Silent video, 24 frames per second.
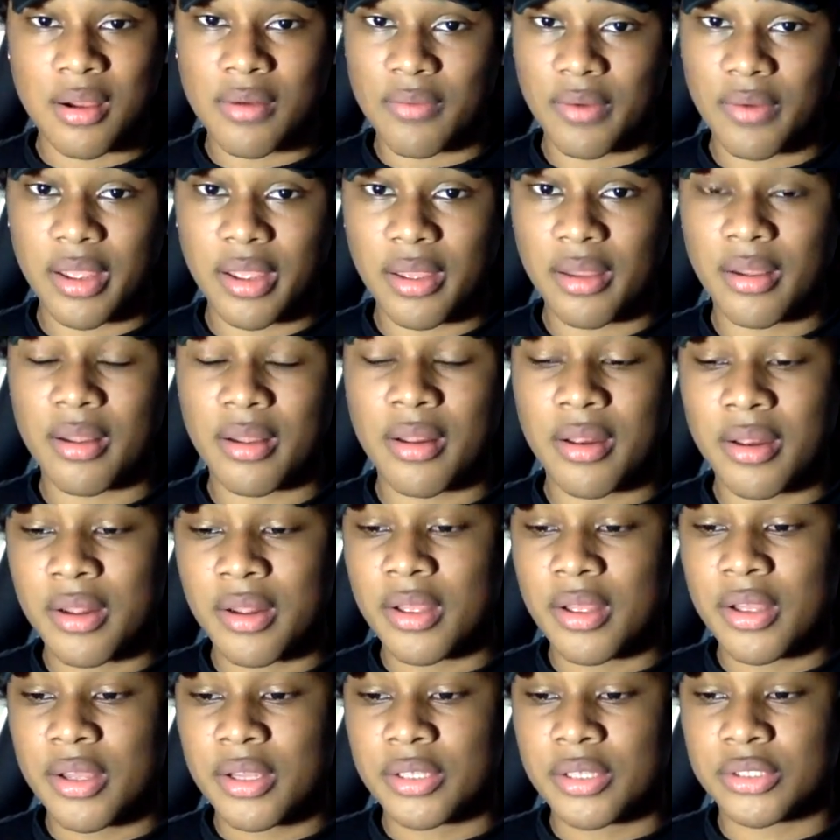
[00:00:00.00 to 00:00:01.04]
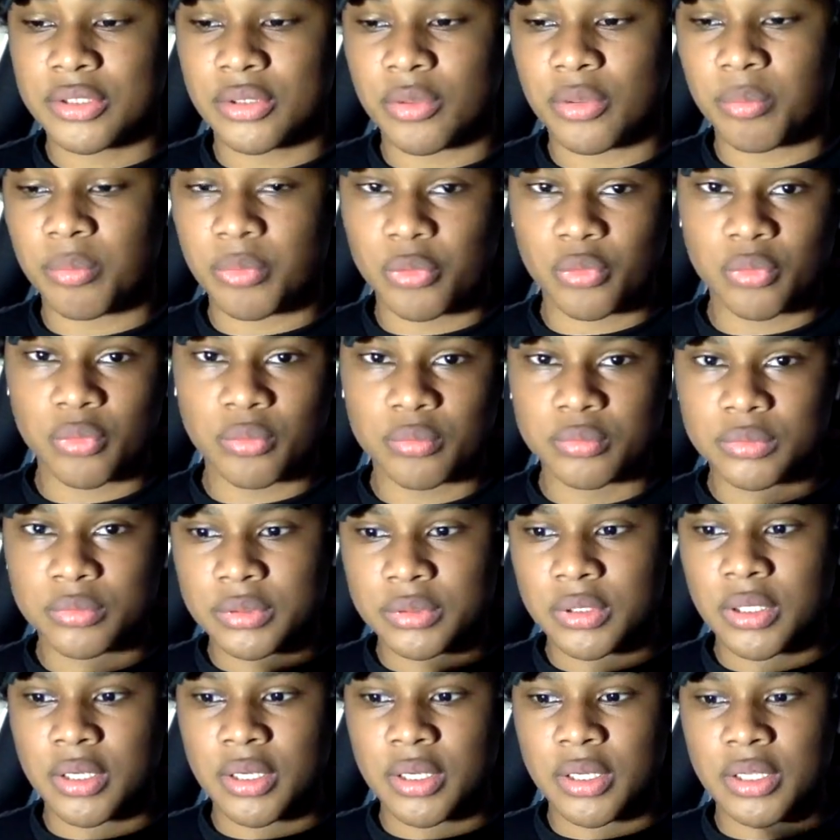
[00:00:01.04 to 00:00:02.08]
Right? So boom,
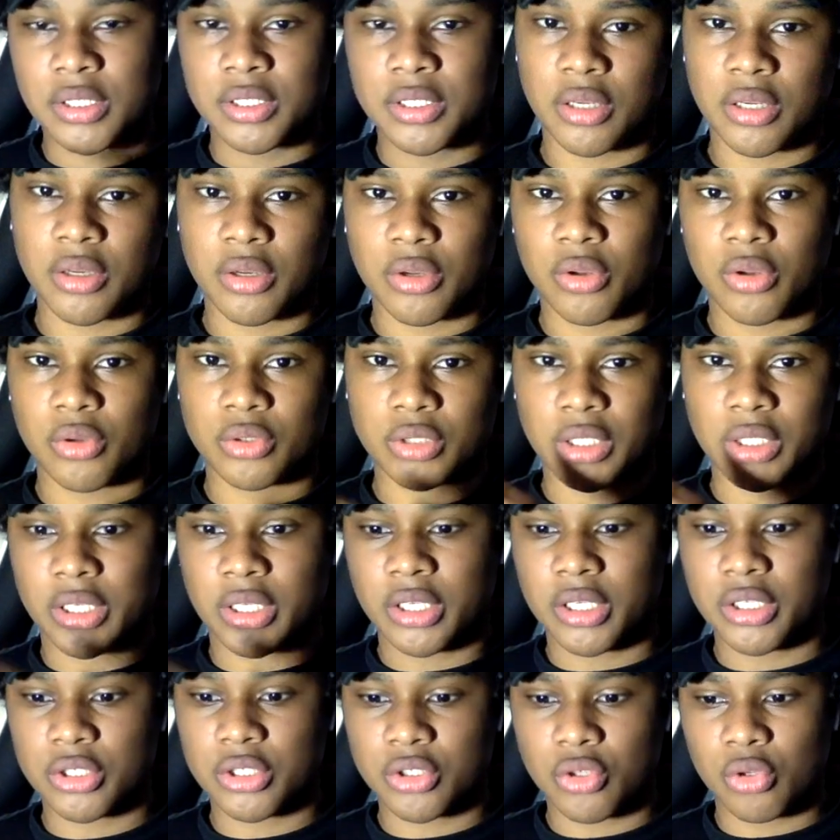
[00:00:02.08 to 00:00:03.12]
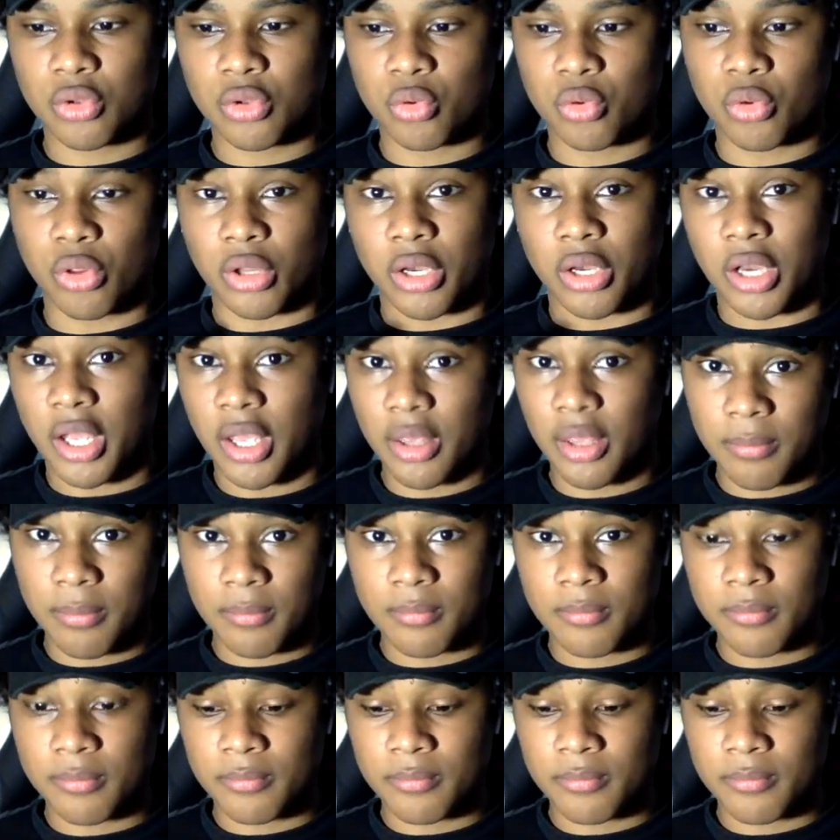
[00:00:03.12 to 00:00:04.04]
this is how it goes. Like, niggas go through the night.